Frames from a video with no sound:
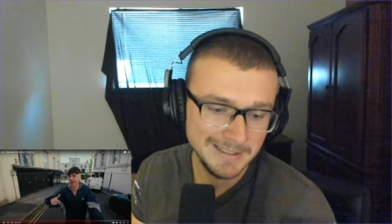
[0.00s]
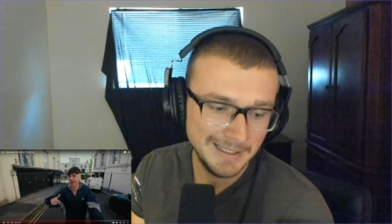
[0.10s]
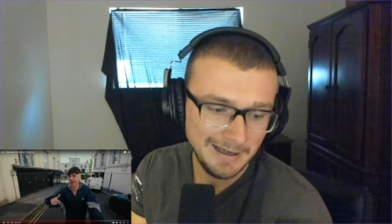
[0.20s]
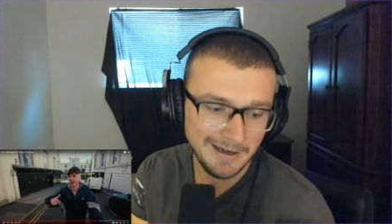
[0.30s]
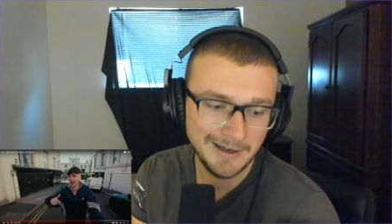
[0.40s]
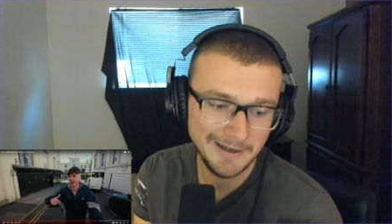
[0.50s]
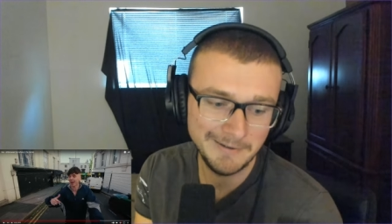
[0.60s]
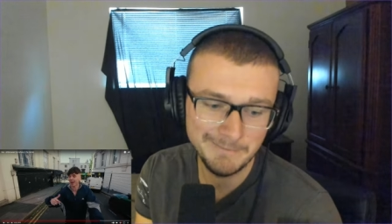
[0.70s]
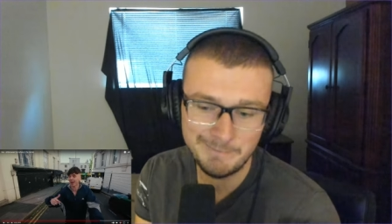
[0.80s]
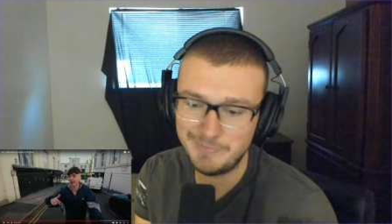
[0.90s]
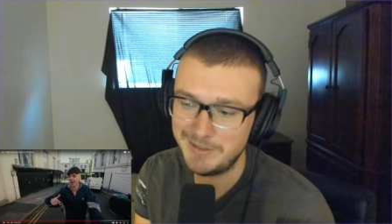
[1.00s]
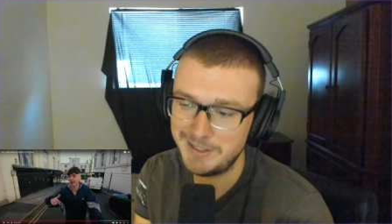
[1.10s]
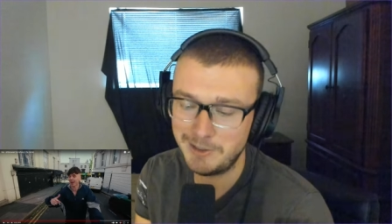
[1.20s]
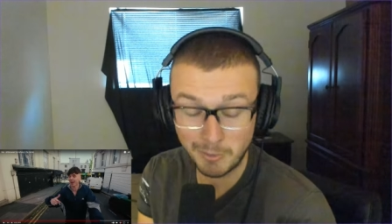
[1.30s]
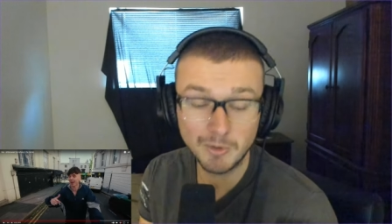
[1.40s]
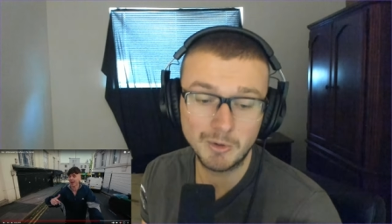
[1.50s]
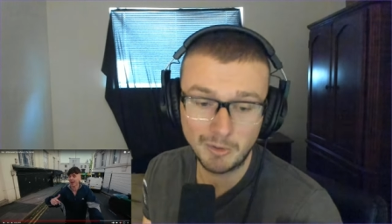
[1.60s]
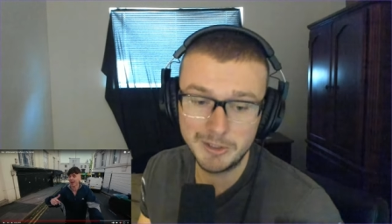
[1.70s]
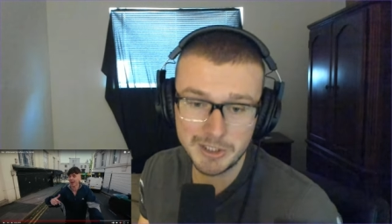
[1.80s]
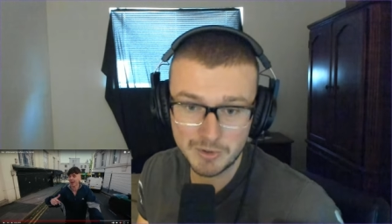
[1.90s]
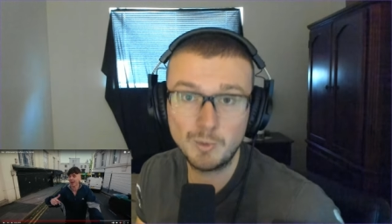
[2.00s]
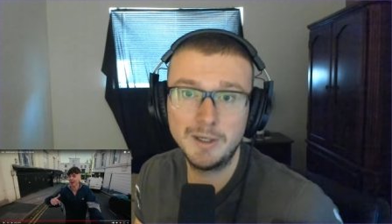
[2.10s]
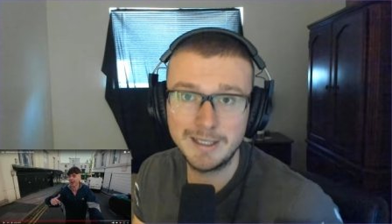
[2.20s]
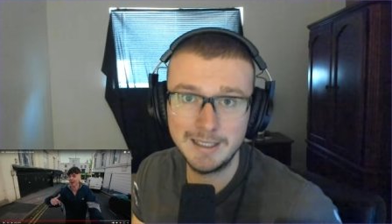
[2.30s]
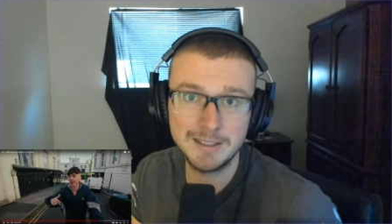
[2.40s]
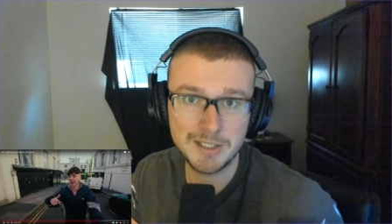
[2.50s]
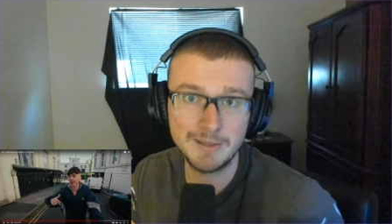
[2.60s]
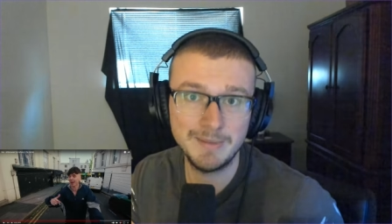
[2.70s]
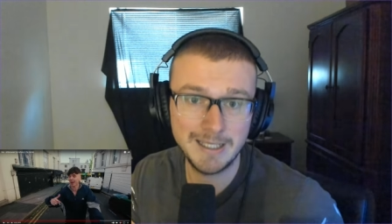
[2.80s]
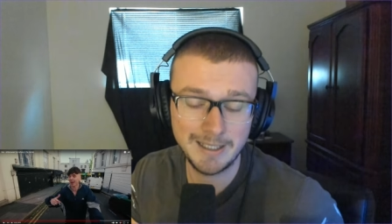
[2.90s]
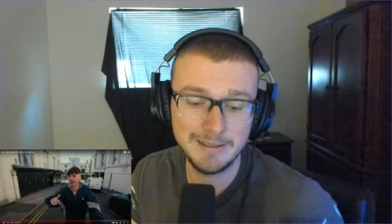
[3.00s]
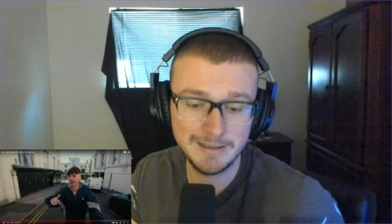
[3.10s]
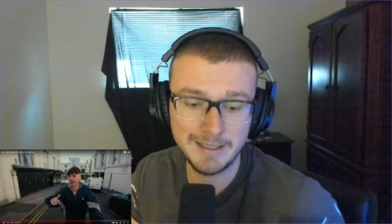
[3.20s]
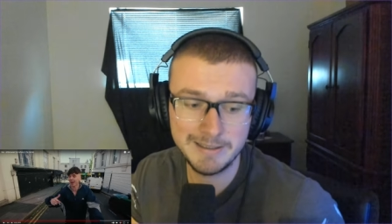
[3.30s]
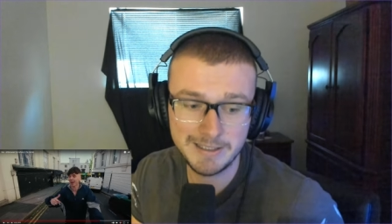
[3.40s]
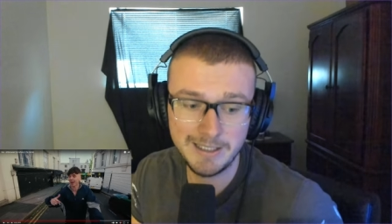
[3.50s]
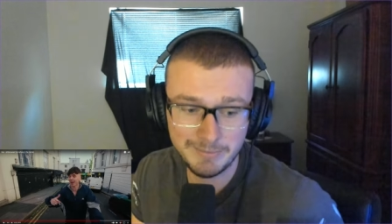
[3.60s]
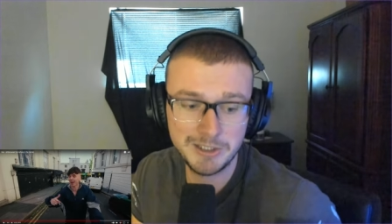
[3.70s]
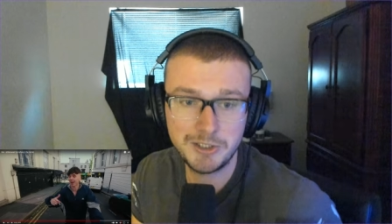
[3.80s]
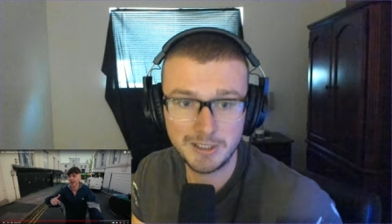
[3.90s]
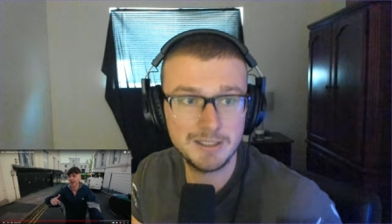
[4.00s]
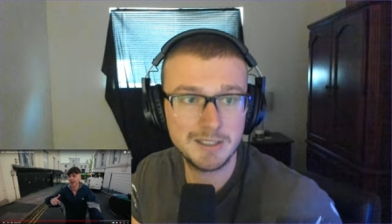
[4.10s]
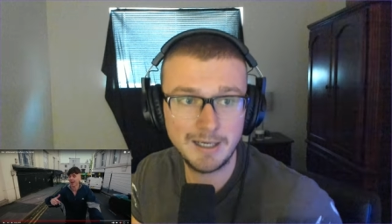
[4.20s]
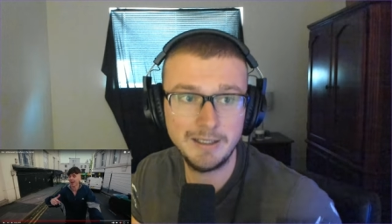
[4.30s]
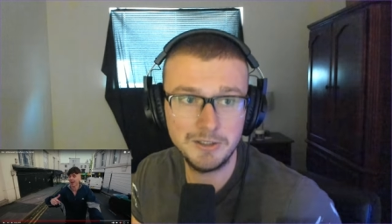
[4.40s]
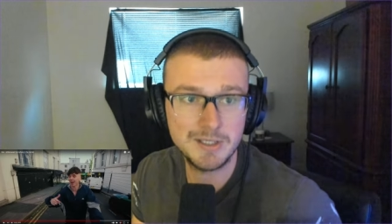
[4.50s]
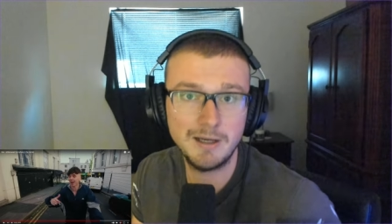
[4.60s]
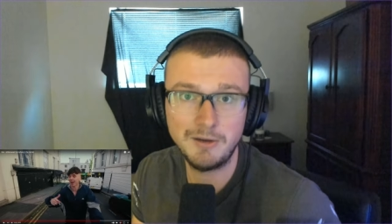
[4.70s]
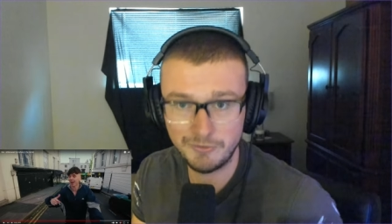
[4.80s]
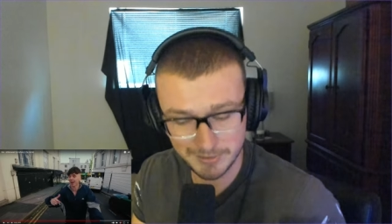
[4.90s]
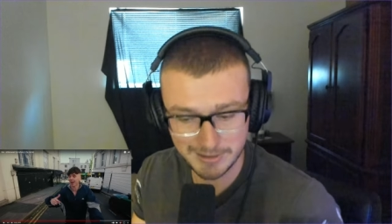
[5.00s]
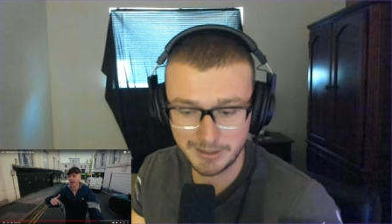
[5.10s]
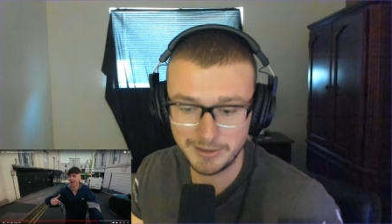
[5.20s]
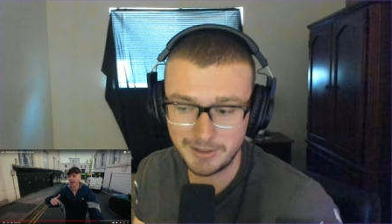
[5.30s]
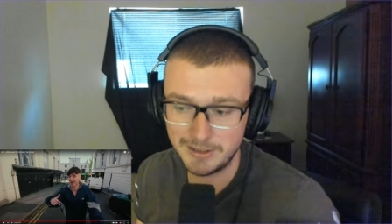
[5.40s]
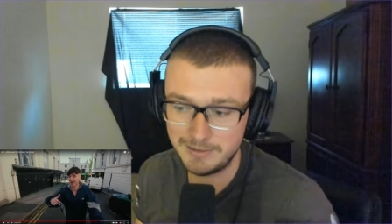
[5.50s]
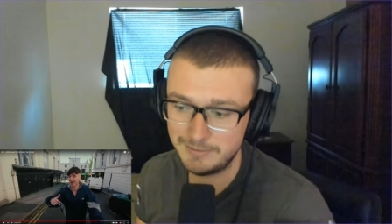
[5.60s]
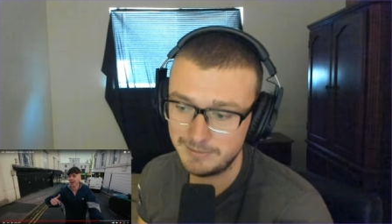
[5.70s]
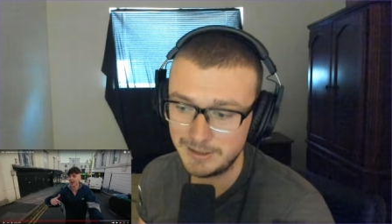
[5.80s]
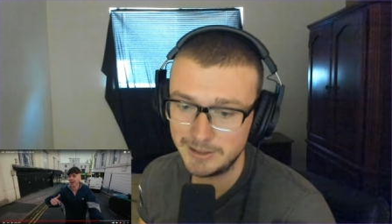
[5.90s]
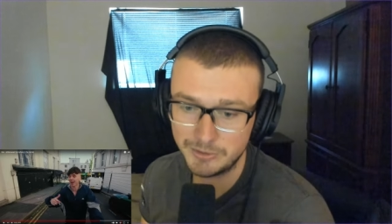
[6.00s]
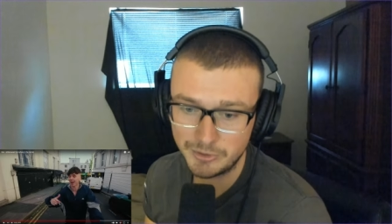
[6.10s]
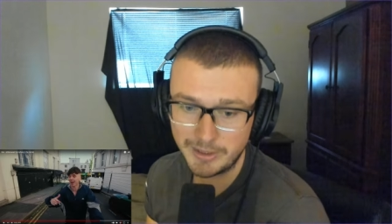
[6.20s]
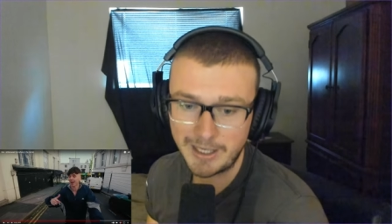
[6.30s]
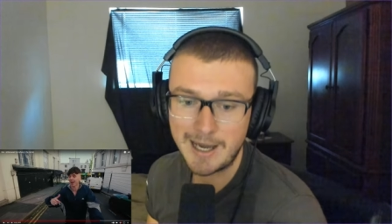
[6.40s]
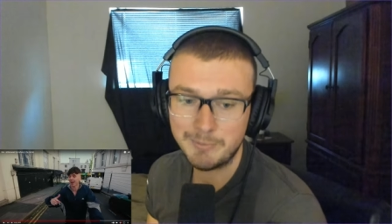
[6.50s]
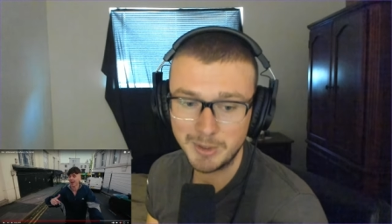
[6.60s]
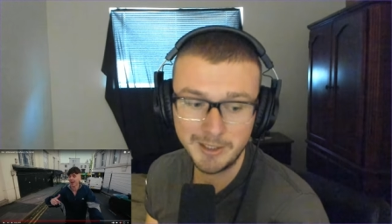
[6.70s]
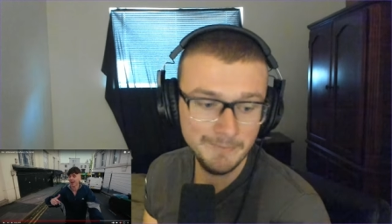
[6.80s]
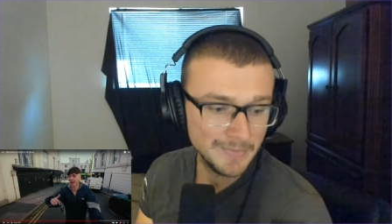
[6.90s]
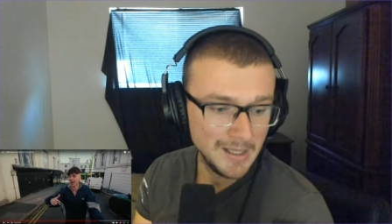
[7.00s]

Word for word: Um, you know, or or just working on some of that that demon shit inside yourself until you can you know drink happily.